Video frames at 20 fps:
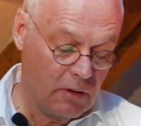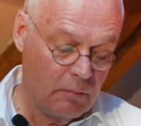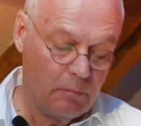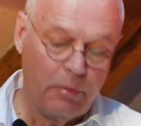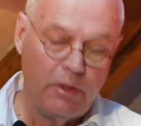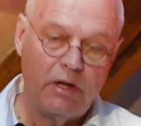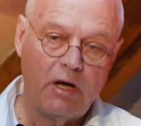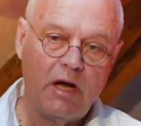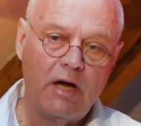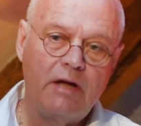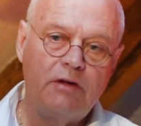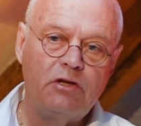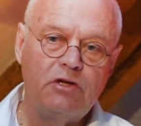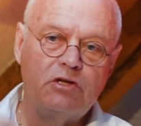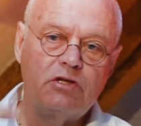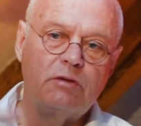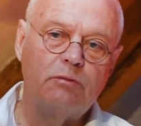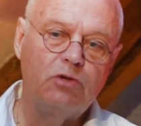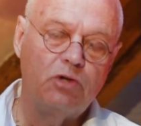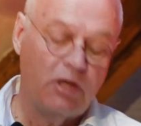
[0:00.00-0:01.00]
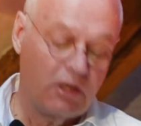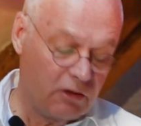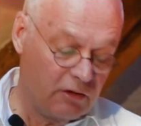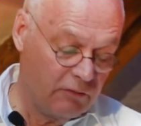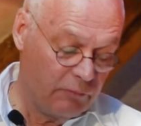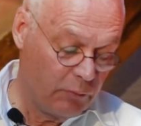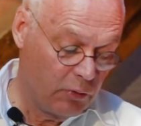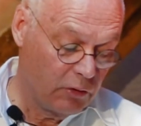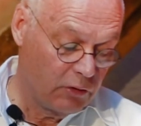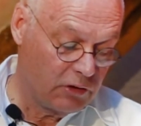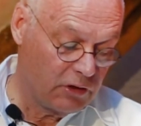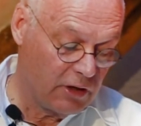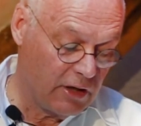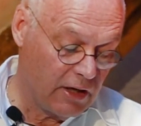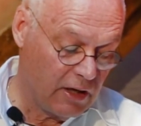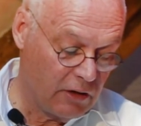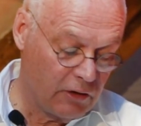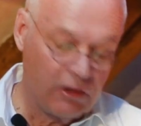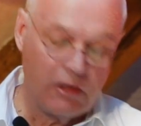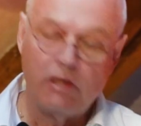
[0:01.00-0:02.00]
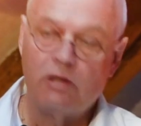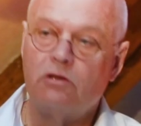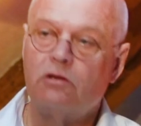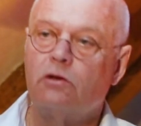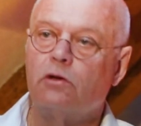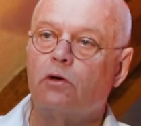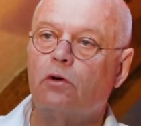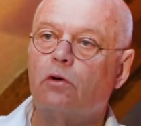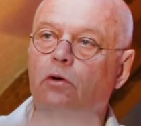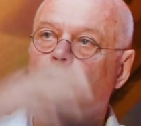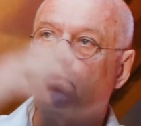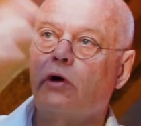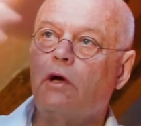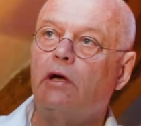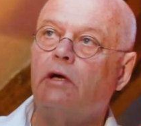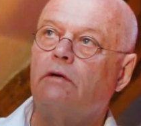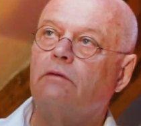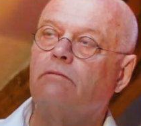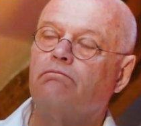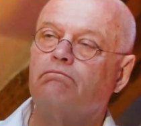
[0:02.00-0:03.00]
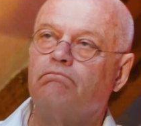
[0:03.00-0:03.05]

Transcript: beyond the subjective personality into the great